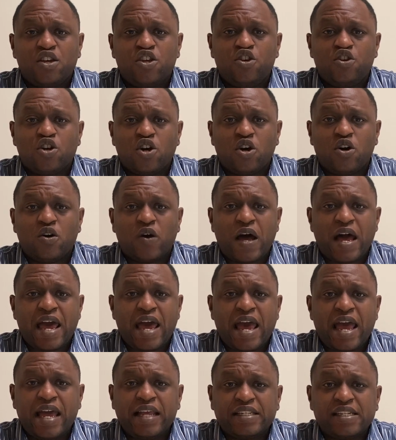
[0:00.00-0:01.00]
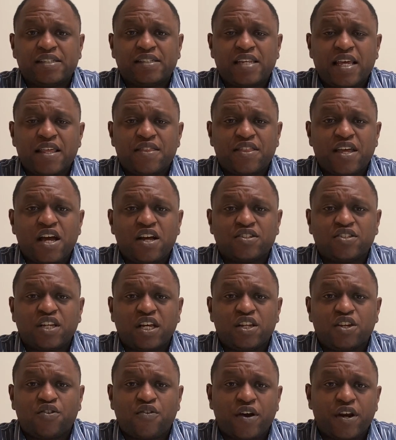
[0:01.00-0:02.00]
you know, I had this
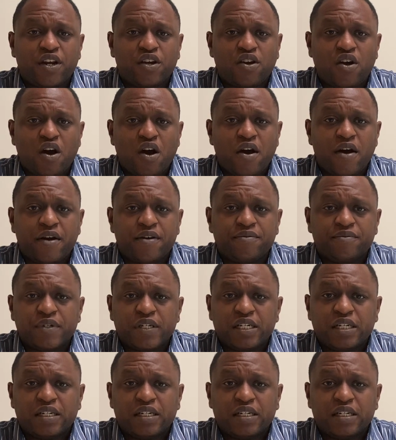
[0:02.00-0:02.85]
$10,000 credit card.